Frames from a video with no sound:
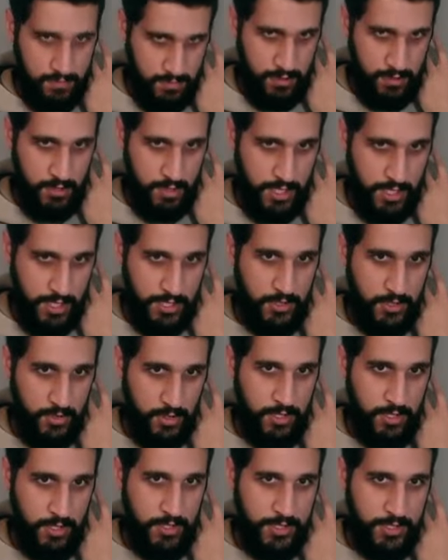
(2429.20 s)
your head just
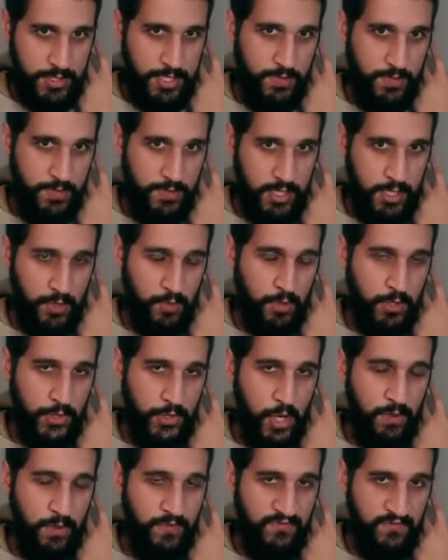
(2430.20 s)
sort of typically will
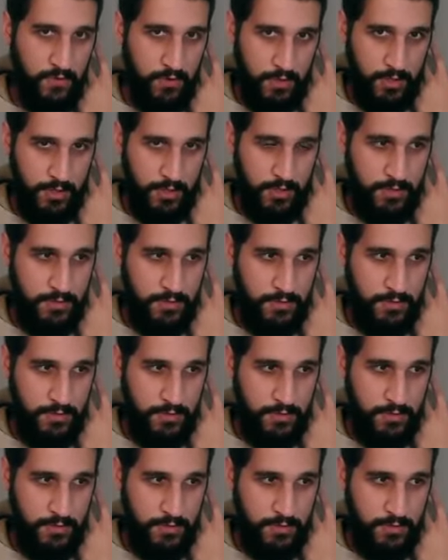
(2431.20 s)
drop forward.